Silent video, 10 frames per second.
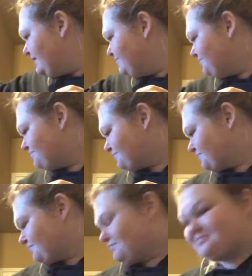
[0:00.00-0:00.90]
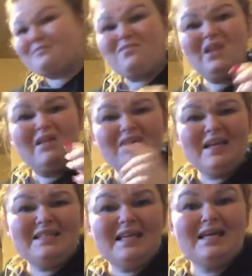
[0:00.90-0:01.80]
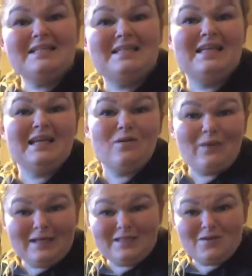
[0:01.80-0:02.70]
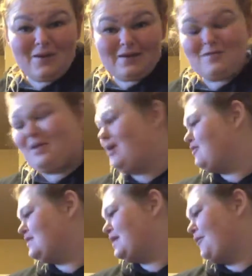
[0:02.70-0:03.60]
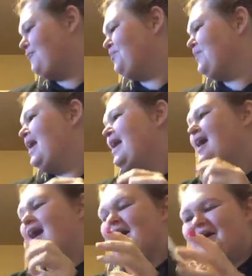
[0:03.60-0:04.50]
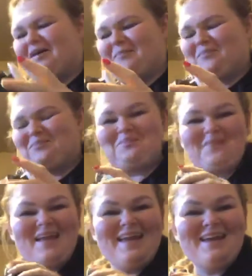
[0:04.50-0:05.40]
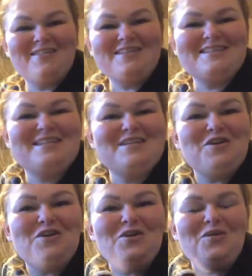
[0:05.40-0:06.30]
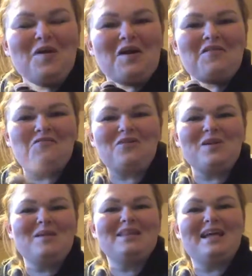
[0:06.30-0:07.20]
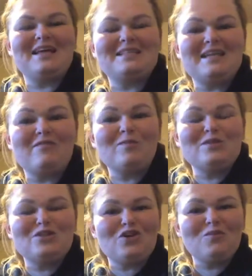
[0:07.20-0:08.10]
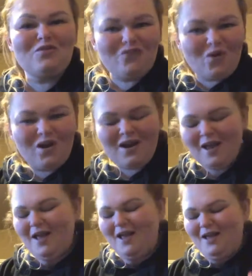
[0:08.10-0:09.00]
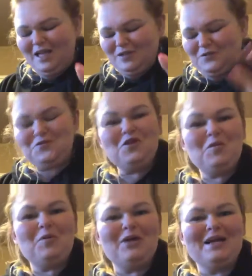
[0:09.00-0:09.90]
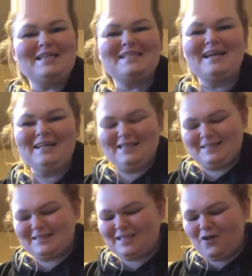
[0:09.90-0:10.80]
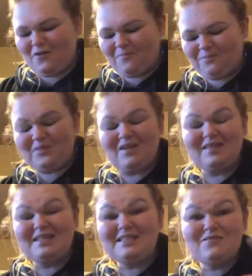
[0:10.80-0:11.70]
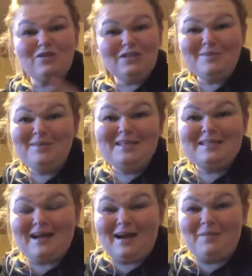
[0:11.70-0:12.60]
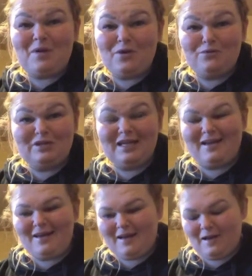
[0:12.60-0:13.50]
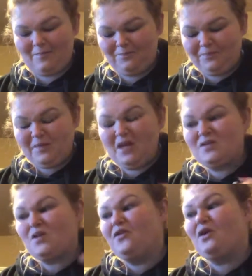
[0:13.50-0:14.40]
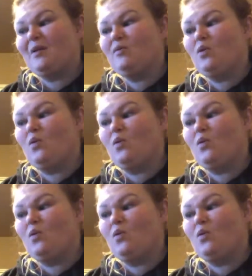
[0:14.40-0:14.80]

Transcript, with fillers: um, I've got a ton sitting here waiting to go out in the mail. So um, here is the new uh, freebie that has never been shown before. Super excited. So this is for a limited time only. Um, so if you're able